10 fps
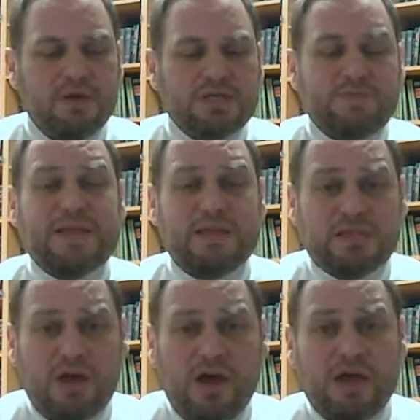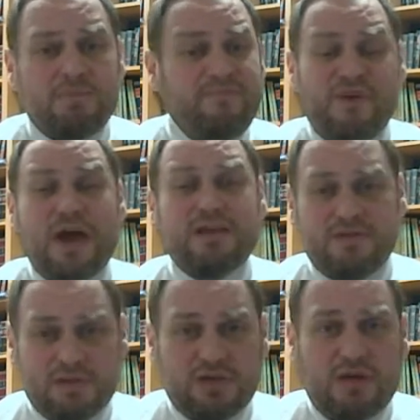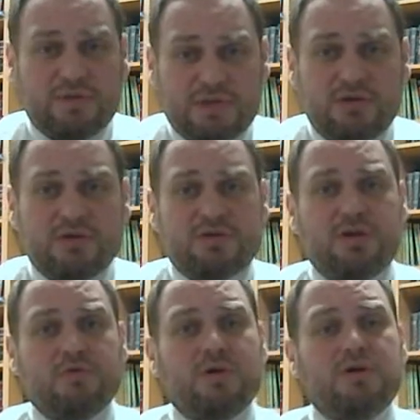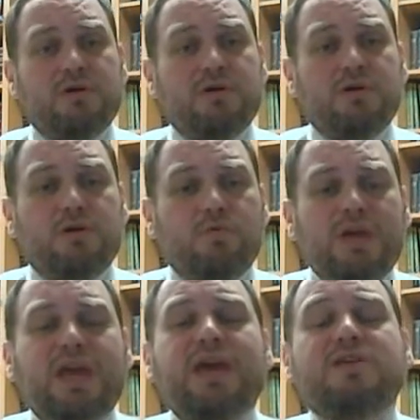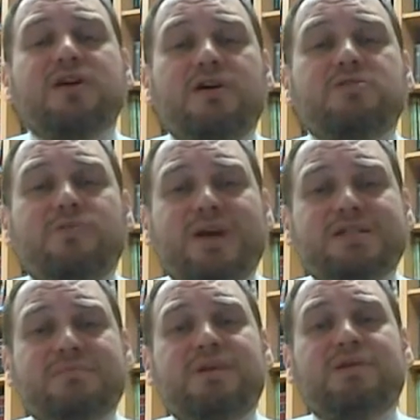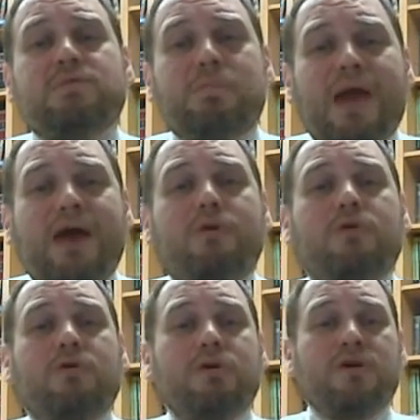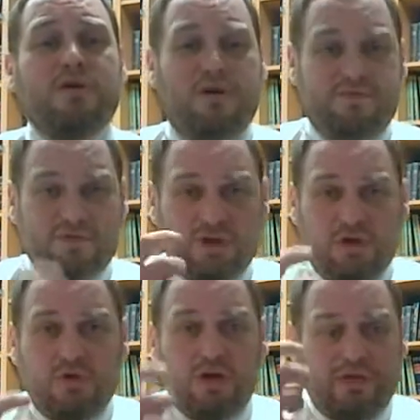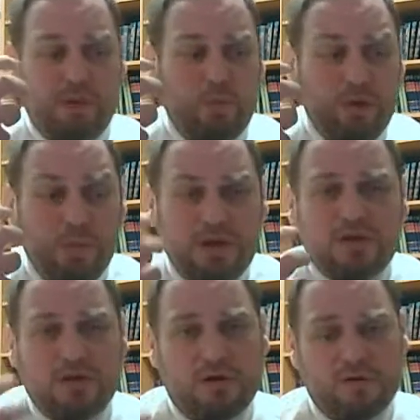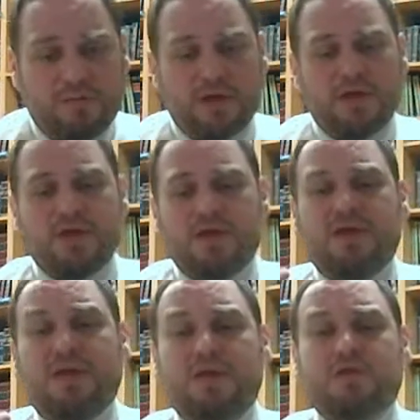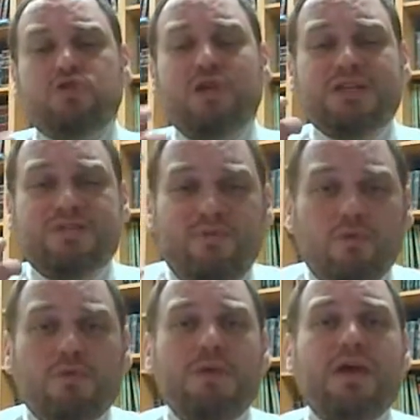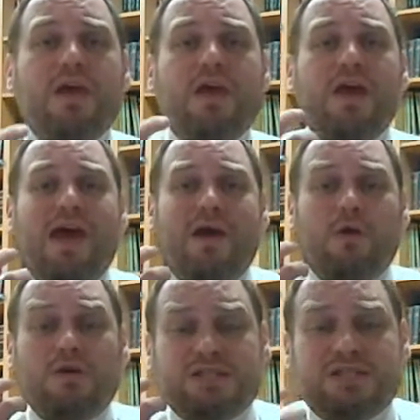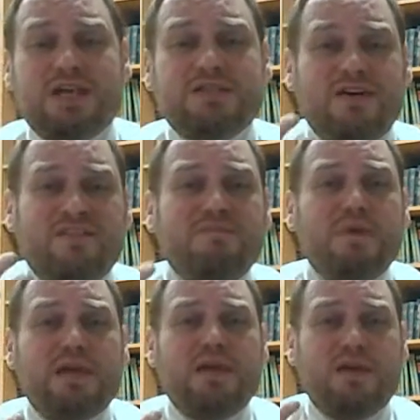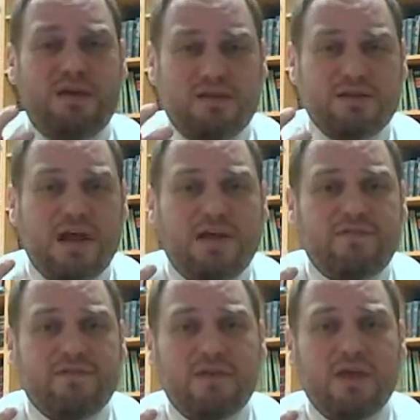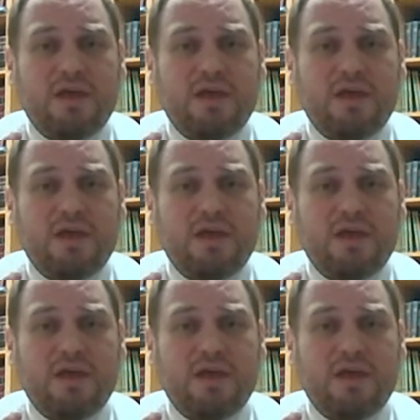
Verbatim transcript: spending time, finding the time to learn Torah, we can't underestimate the power of a Torah that we will learn, transforming our sense of meaning in life